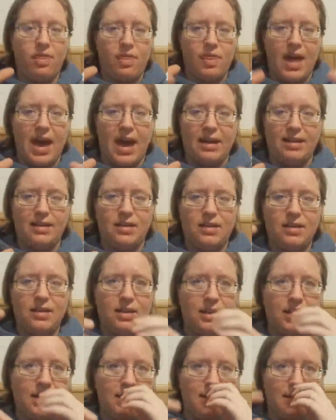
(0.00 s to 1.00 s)
That
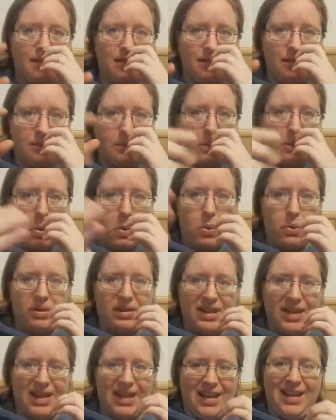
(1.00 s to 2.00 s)
is
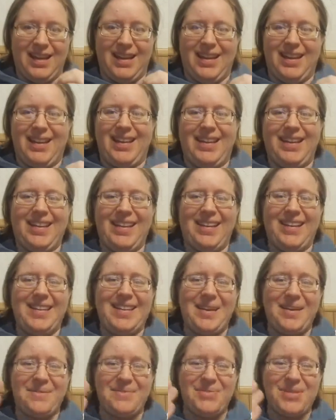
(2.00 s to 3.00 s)
holding it
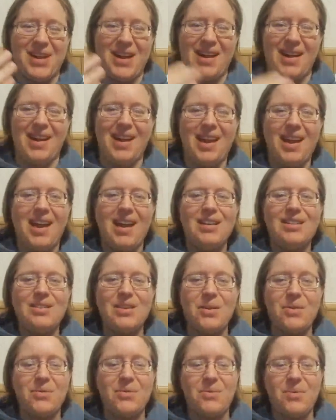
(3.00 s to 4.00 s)
up right.
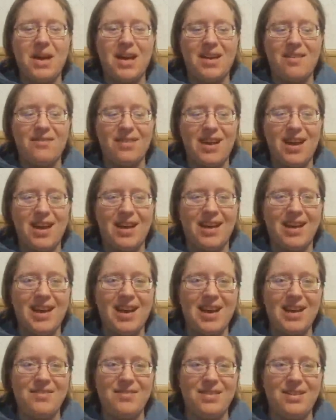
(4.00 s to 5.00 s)
So I've got
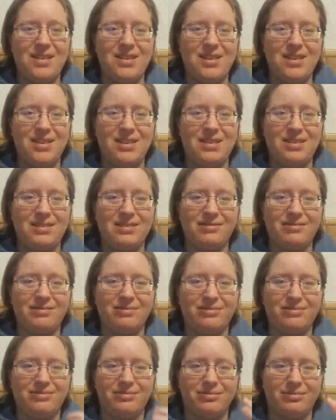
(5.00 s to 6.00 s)
kind of a
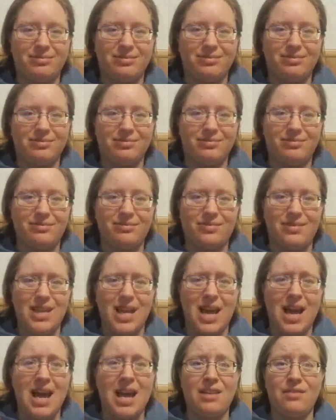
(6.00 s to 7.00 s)

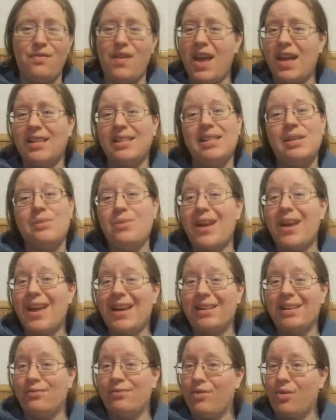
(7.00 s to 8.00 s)
non-fancy
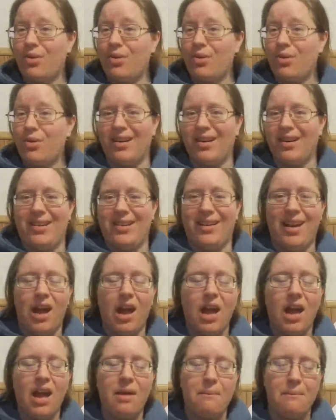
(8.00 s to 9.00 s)
rig for
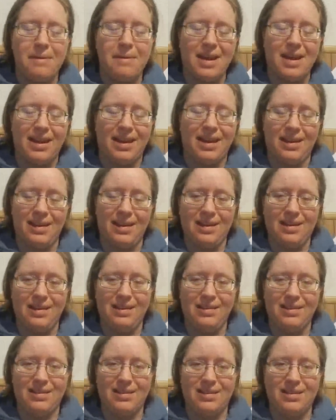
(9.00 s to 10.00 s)

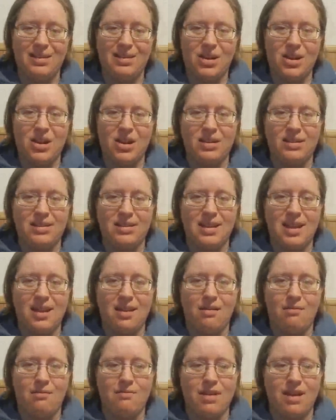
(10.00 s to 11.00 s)
my current
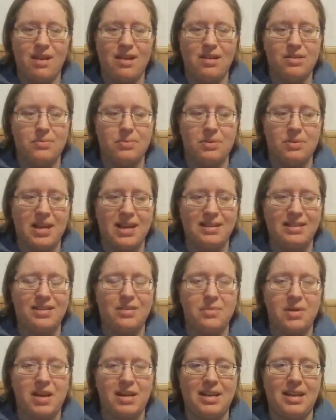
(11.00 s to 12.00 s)
setup. My husband has
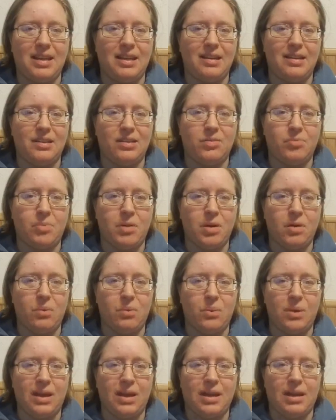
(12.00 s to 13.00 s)
some ideas,
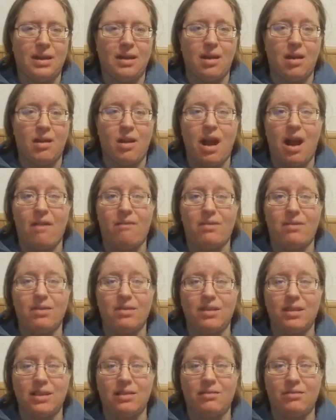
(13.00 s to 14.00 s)
but we are
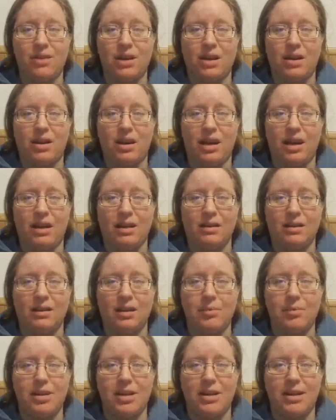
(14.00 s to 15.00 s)
obviously very
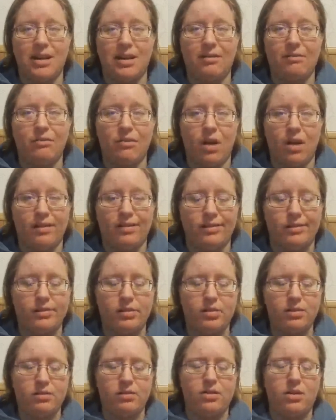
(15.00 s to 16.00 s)
limited in
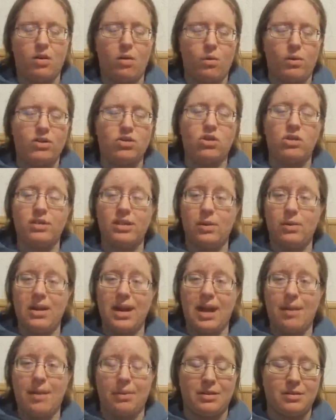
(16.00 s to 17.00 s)
funds, so we shall see what
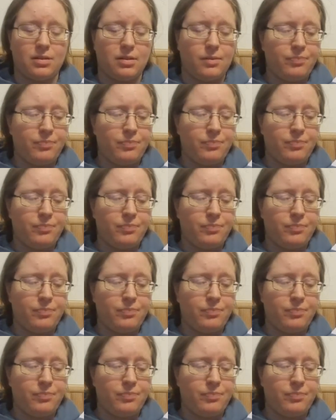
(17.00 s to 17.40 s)
happens.